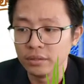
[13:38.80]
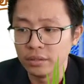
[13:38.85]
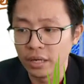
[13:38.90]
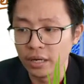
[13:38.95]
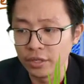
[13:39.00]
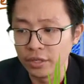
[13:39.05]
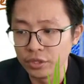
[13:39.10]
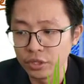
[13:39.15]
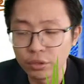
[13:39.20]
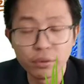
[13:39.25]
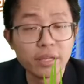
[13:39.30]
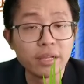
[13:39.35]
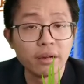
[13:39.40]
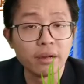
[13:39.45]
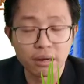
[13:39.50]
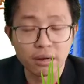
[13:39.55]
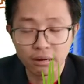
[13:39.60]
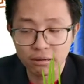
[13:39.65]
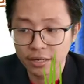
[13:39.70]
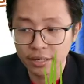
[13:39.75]
during your
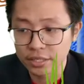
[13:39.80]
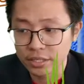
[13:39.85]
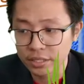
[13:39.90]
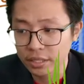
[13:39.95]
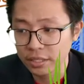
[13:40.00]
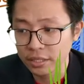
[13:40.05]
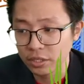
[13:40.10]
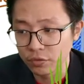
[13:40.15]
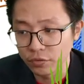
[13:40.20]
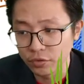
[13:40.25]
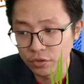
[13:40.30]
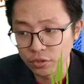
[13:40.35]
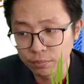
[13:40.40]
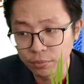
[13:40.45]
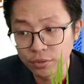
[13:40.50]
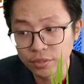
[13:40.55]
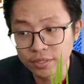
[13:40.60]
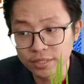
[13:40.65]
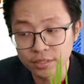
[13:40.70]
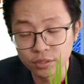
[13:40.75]
calculation, if you don't
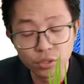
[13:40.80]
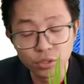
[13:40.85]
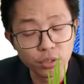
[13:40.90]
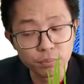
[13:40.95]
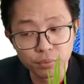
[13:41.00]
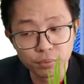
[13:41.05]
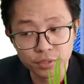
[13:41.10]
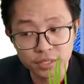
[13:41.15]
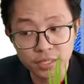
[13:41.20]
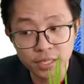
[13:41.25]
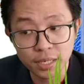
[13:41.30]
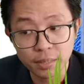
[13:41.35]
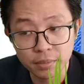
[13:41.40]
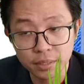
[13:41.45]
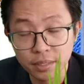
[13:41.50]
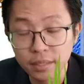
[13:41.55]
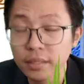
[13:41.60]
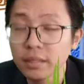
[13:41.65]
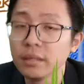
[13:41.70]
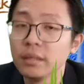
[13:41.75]
put cm
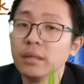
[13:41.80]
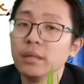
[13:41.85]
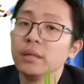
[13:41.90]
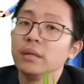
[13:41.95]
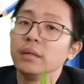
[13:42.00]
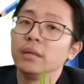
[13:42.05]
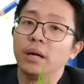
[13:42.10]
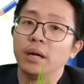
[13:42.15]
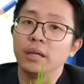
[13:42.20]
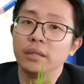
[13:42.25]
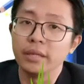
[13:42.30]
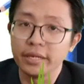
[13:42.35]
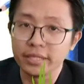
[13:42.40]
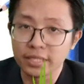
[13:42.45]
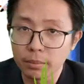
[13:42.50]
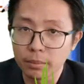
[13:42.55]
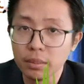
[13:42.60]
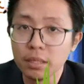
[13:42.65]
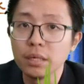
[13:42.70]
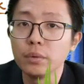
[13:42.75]
here, the
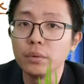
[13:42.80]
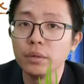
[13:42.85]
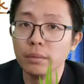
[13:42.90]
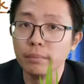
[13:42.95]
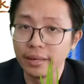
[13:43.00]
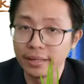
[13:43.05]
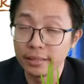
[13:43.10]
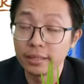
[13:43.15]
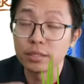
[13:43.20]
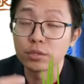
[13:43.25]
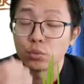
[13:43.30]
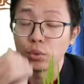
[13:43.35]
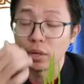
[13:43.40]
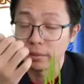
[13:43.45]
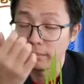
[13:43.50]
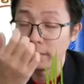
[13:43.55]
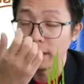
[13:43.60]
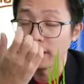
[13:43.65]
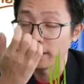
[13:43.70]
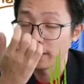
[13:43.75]
examiner will minus 1
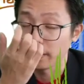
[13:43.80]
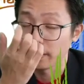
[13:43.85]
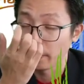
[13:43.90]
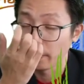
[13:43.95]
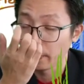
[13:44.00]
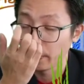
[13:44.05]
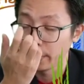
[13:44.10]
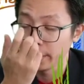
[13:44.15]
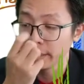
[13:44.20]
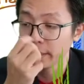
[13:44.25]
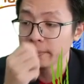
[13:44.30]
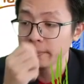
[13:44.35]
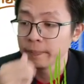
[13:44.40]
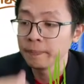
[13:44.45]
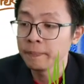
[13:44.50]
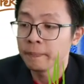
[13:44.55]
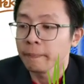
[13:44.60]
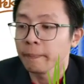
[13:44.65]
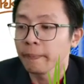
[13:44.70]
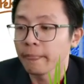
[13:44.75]
mark. Yeah,
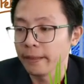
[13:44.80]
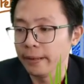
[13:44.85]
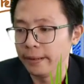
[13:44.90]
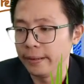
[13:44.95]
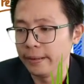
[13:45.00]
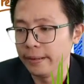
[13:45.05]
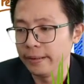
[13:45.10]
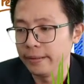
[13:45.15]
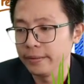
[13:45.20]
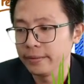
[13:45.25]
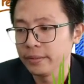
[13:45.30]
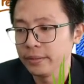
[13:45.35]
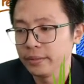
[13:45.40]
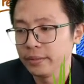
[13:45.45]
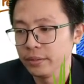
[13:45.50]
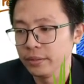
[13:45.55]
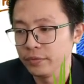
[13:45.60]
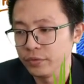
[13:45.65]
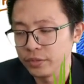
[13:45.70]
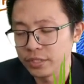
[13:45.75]

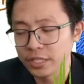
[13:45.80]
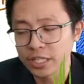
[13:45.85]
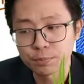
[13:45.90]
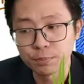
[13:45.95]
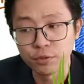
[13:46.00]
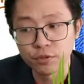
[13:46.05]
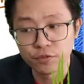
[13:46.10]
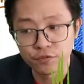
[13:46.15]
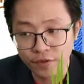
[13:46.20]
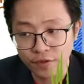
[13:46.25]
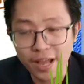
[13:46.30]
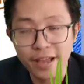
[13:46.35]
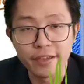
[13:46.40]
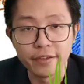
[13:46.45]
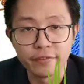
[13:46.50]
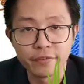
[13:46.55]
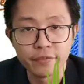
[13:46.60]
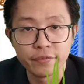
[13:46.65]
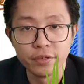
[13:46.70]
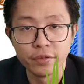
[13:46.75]
you just put
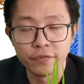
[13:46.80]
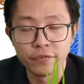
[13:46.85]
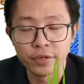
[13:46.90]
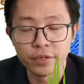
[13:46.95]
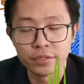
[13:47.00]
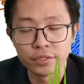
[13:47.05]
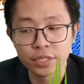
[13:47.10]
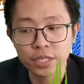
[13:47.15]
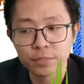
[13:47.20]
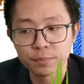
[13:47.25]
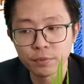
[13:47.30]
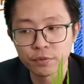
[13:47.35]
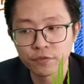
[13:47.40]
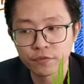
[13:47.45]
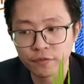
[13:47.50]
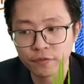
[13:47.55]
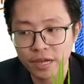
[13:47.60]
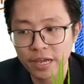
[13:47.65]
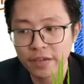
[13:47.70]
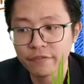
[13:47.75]
5. If you just put
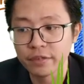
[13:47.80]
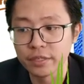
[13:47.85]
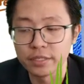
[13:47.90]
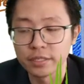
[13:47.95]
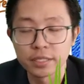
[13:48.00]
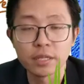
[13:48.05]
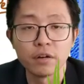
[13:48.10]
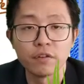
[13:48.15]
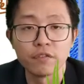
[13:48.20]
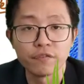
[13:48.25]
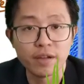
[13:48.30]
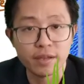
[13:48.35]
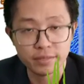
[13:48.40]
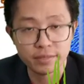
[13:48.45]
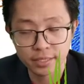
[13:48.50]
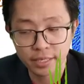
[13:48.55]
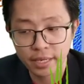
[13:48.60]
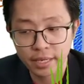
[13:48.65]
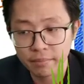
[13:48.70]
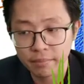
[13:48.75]
5 instead of 5
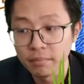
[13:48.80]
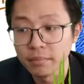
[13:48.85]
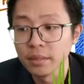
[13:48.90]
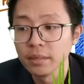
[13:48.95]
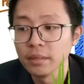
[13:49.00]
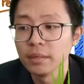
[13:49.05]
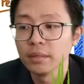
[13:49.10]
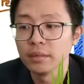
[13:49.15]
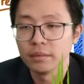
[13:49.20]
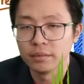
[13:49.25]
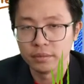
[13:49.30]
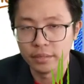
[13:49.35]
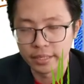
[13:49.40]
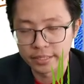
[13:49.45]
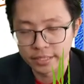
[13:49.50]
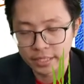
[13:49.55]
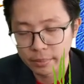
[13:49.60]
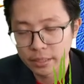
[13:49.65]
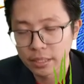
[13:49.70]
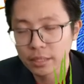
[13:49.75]
cm, the
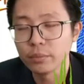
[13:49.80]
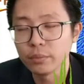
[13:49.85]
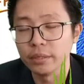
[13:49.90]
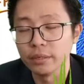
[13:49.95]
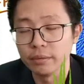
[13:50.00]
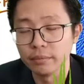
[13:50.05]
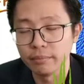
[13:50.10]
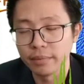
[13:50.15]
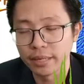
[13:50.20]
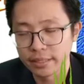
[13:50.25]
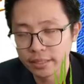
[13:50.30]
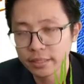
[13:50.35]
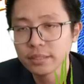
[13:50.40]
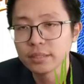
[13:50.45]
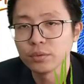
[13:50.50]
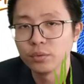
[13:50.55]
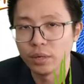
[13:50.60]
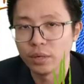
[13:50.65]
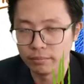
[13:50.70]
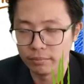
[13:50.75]
examiner will
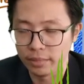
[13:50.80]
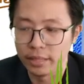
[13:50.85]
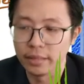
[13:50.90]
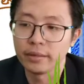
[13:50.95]
minus 1 mark.